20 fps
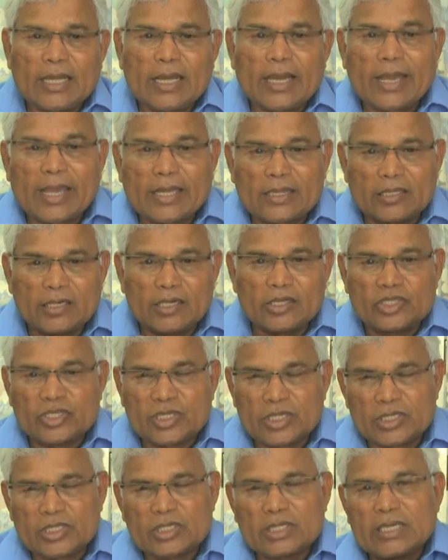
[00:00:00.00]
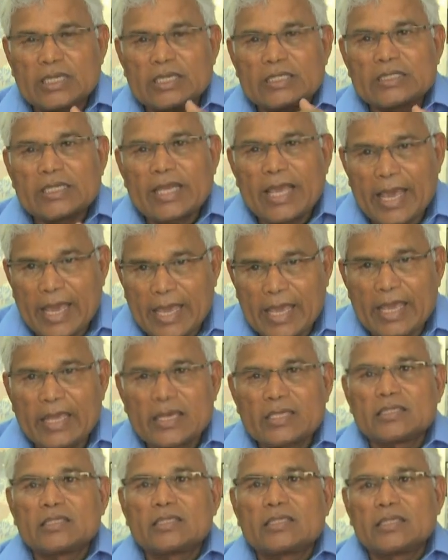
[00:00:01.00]
Catholic Church is
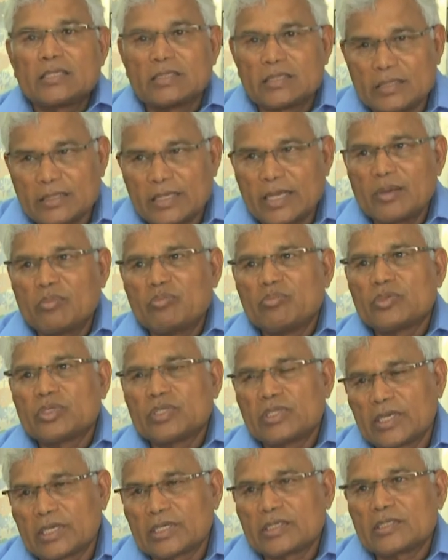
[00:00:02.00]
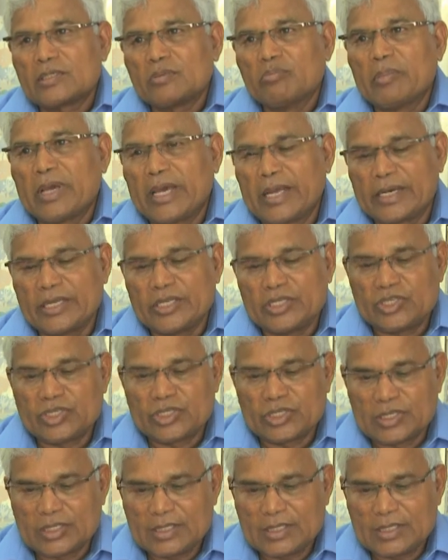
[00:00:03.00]
against same-sex marriage.